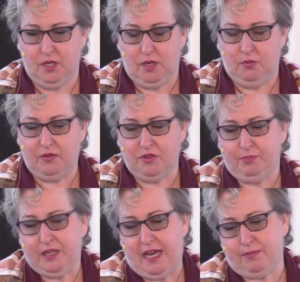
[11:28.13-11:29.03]
Reverend
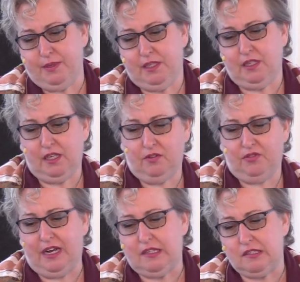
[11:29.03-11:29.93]
Blackman
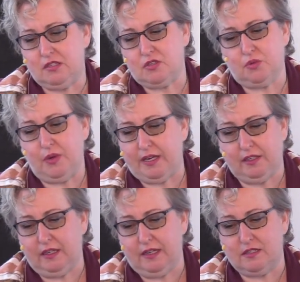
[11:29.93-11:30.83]
invites us to
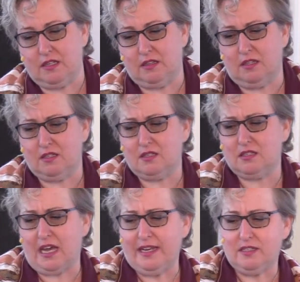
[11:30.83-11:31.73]
recognize that the
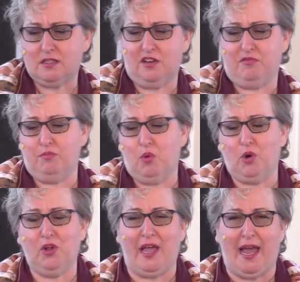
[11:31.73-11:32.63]
sites of
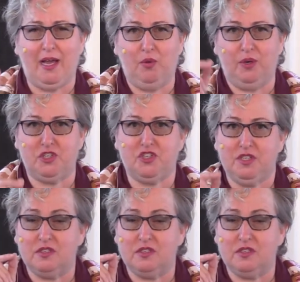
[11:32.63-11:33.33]
moral anguish